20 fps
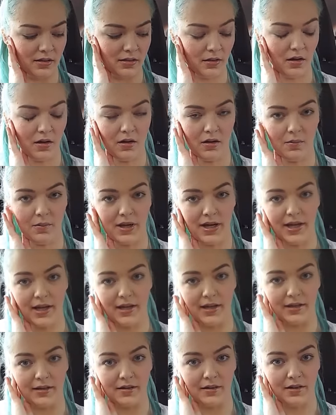Oh,
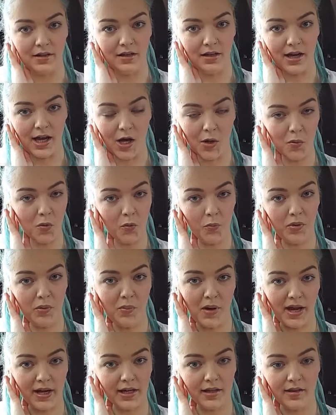man. I won't be
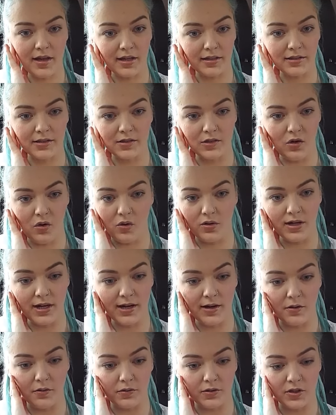back at that store
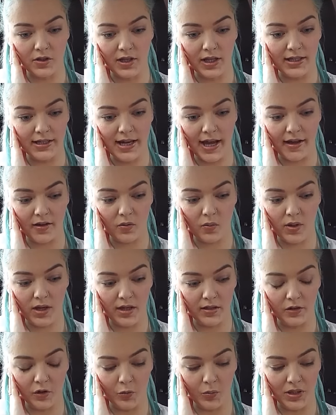now till like next week
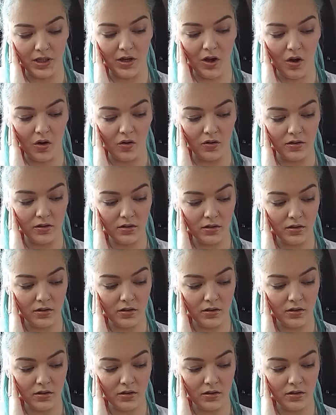and they'll be gone.